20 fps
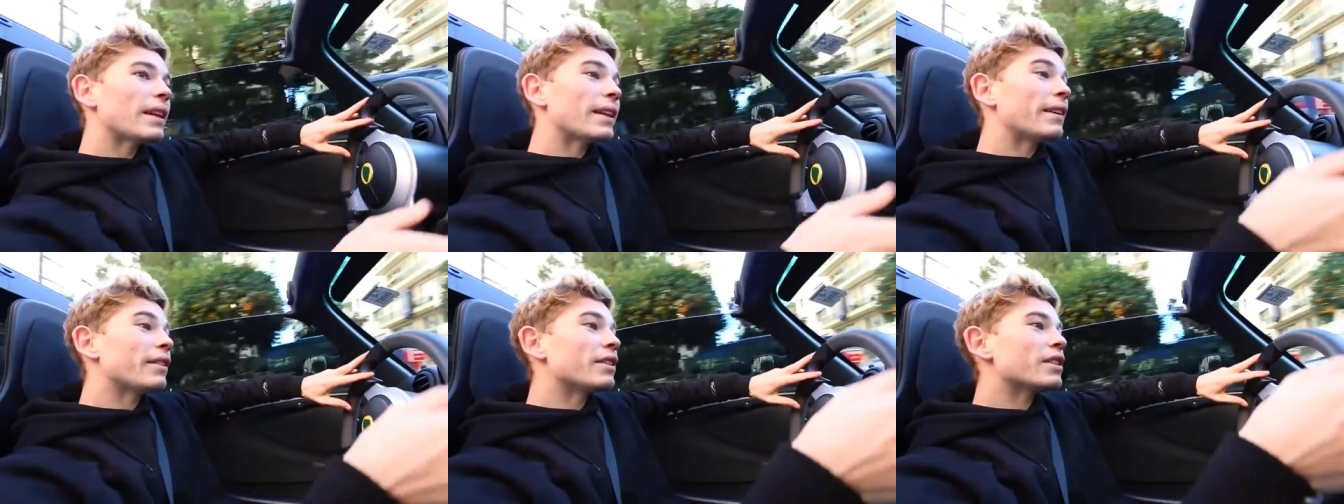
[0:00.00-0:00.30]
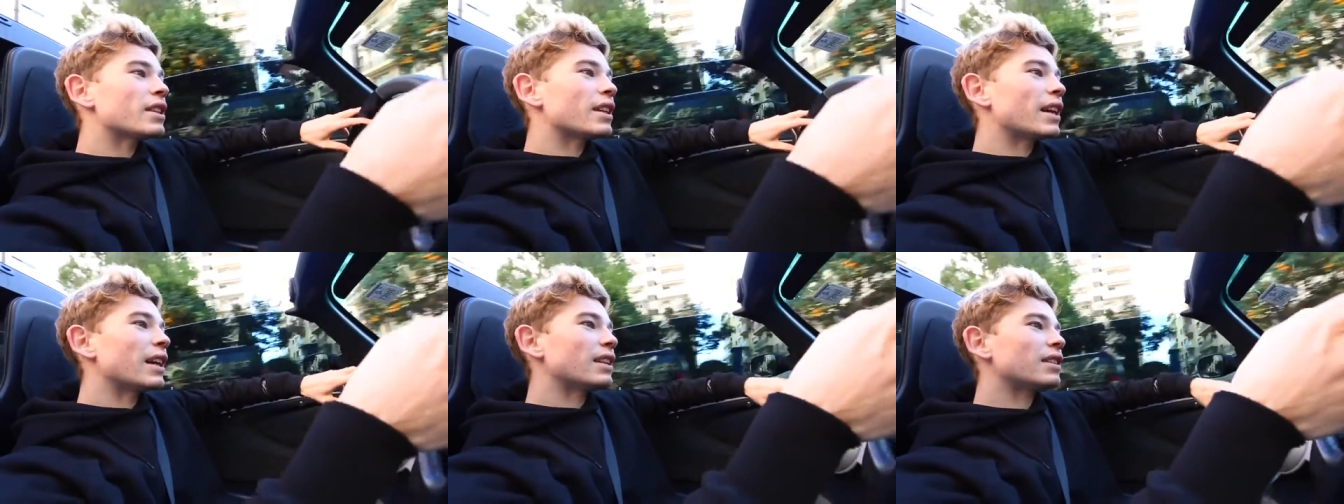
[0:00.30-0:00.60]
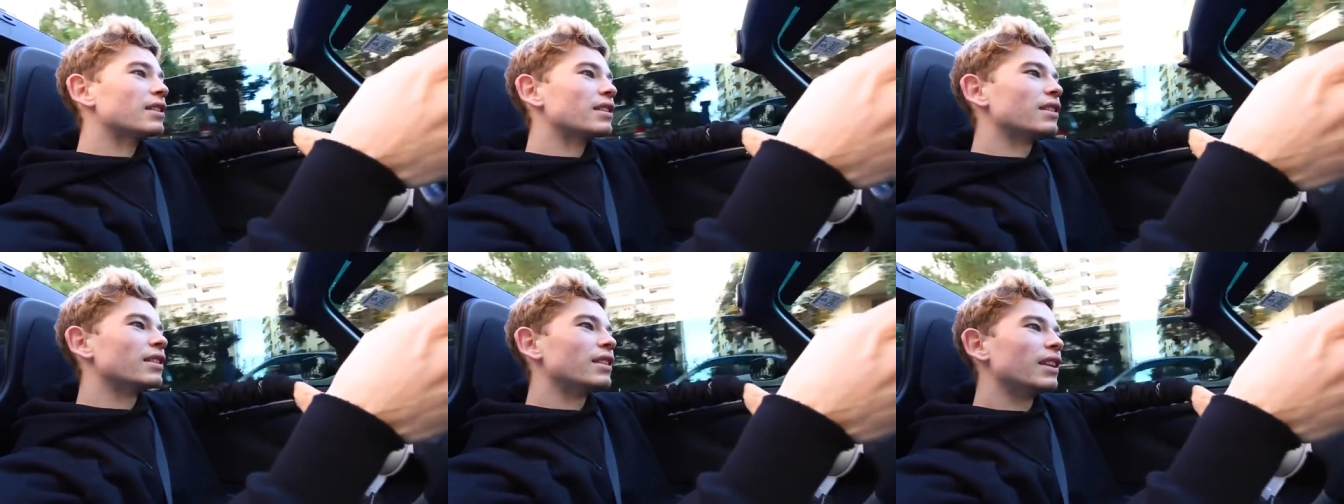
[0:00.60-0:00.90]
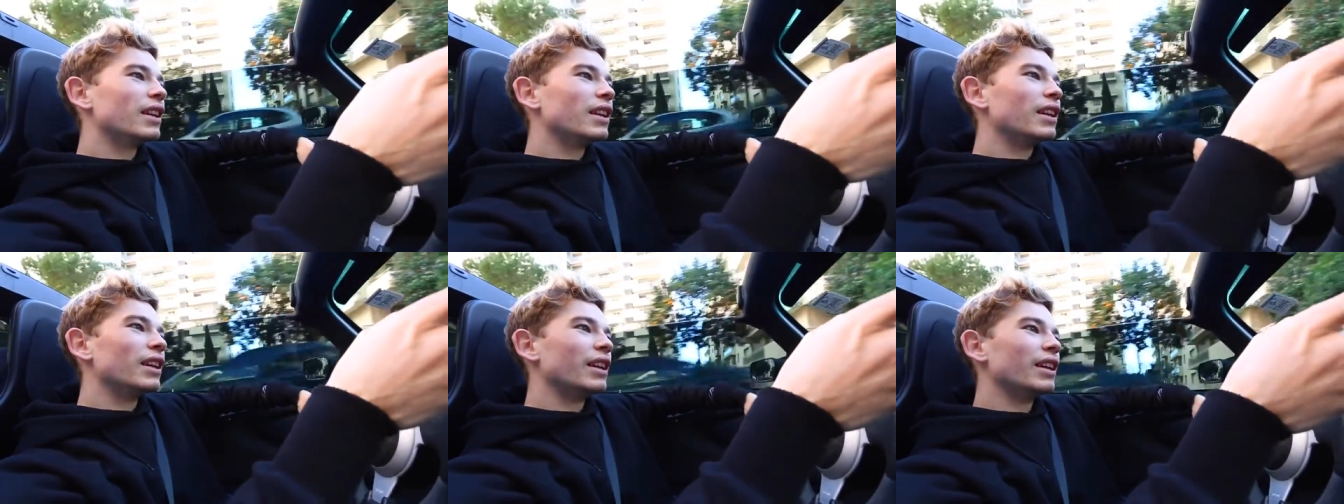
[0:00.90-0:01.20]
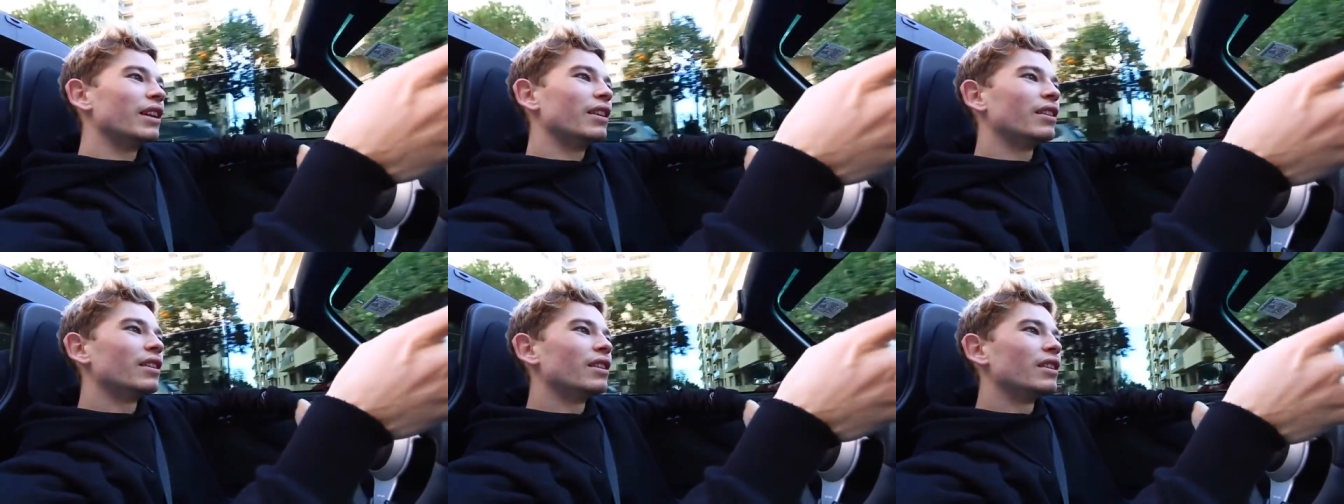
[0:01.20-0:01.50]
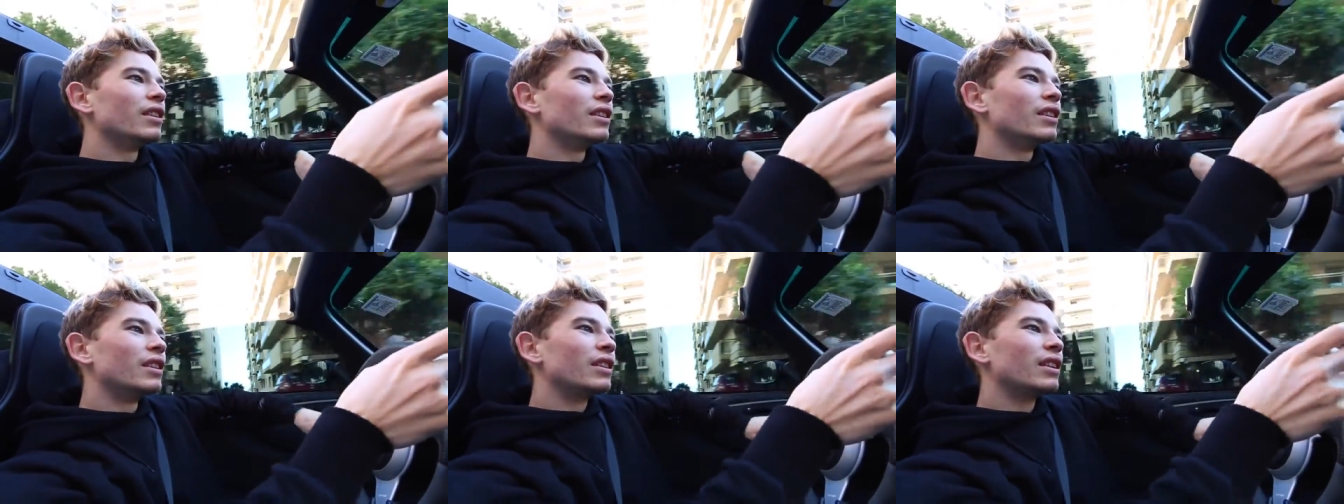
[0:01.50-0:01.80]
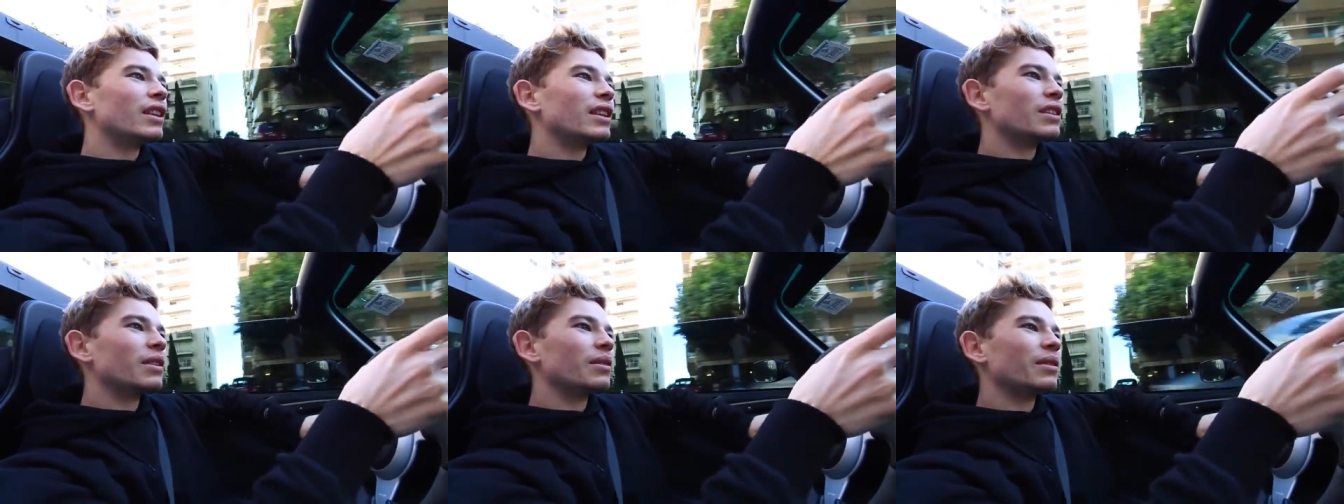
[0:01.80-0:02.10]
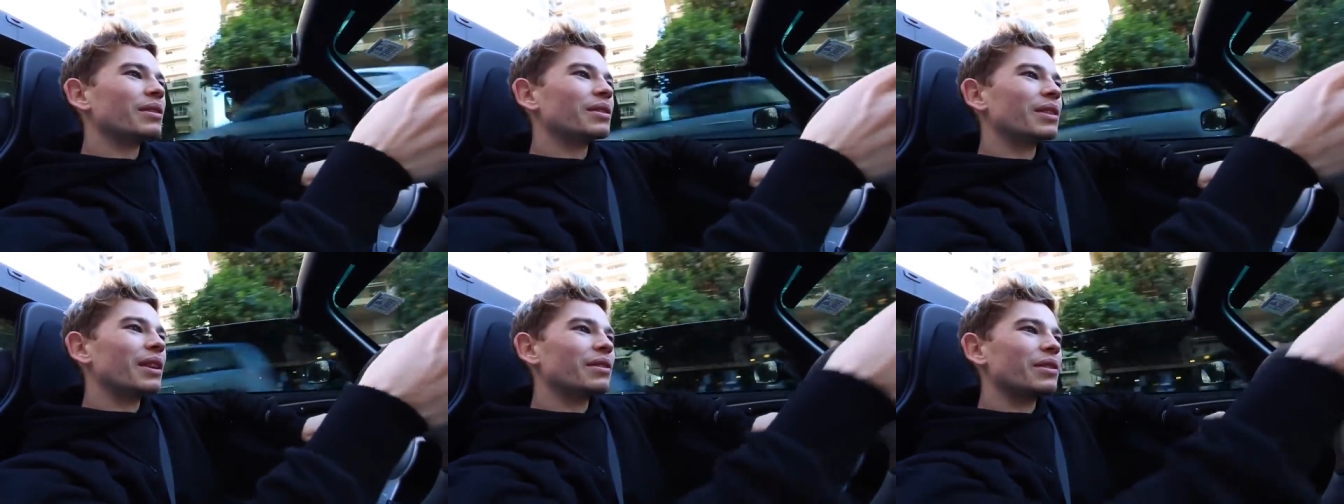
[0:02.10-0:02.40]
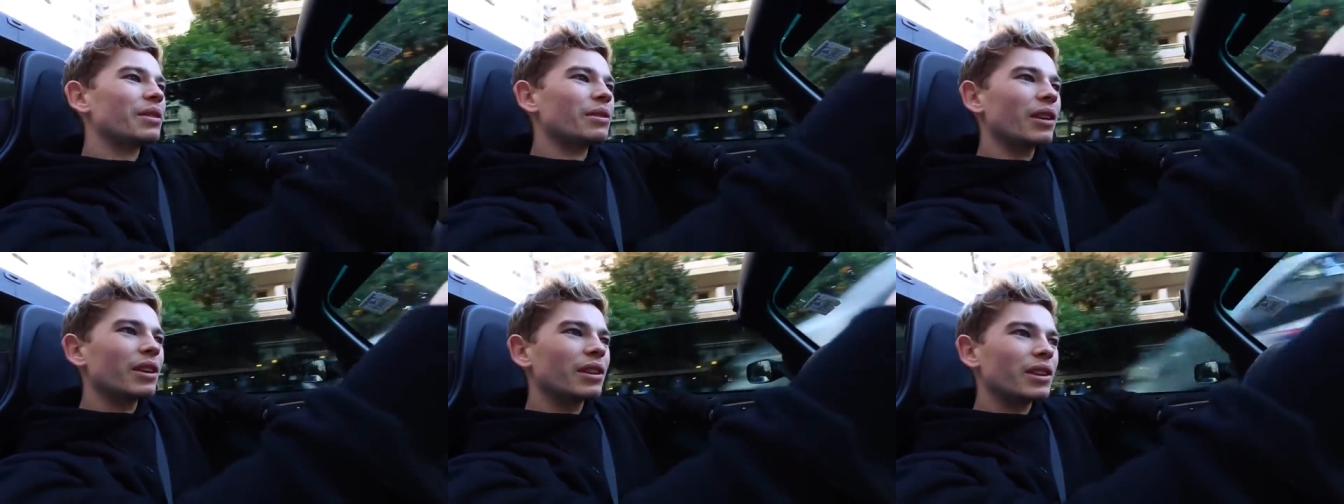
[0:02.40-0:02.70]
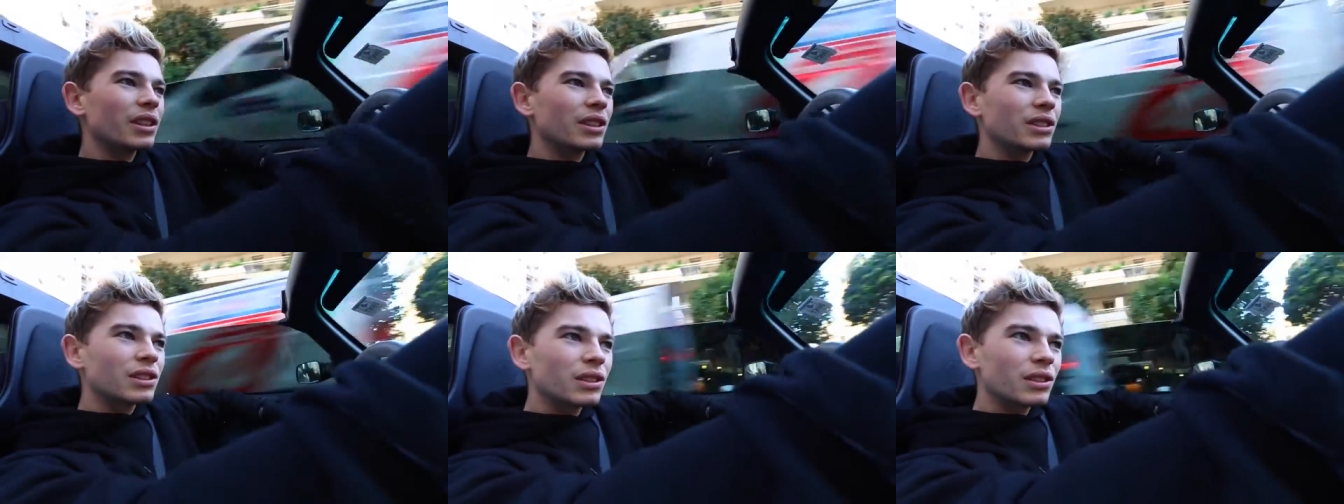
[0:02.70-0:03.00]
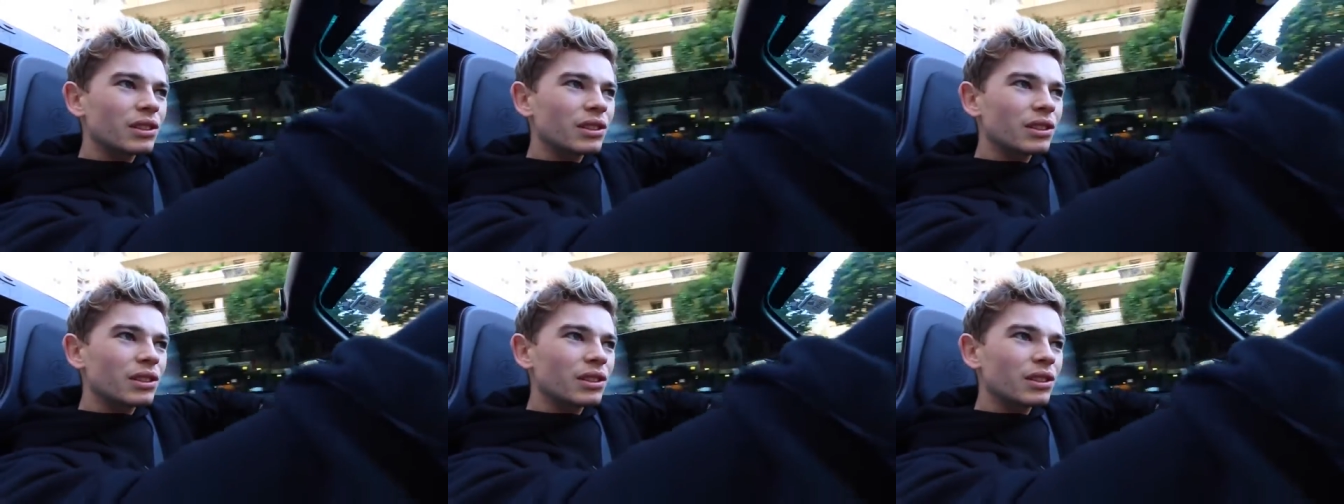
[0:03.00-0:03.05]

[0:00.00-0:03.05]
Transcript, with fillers: There is an Aston dealer here. They sometimes have some nice cars.